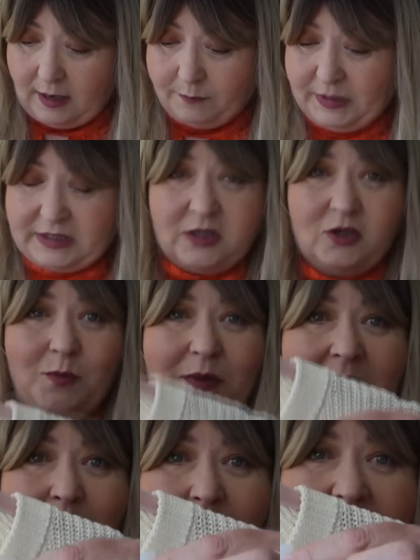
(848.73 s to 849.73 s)
I picked it up
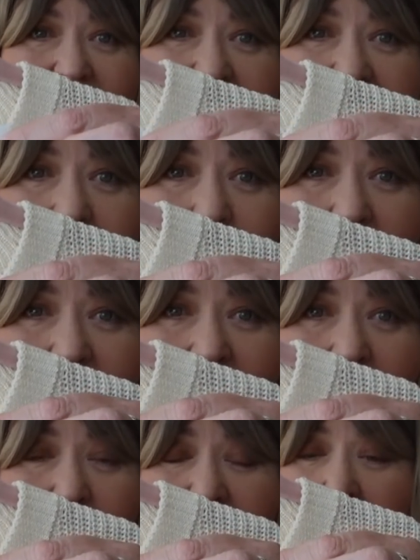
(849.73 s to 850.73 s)
in a medium,
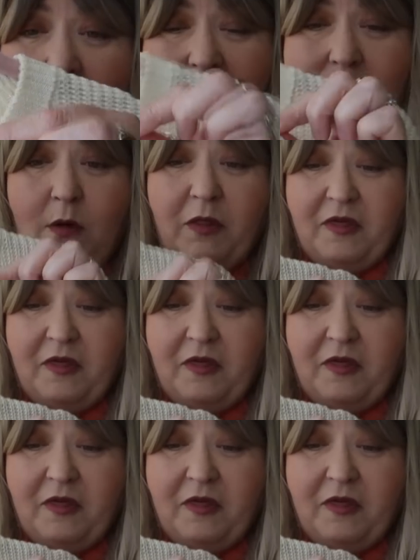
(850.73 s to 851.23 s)
and it was also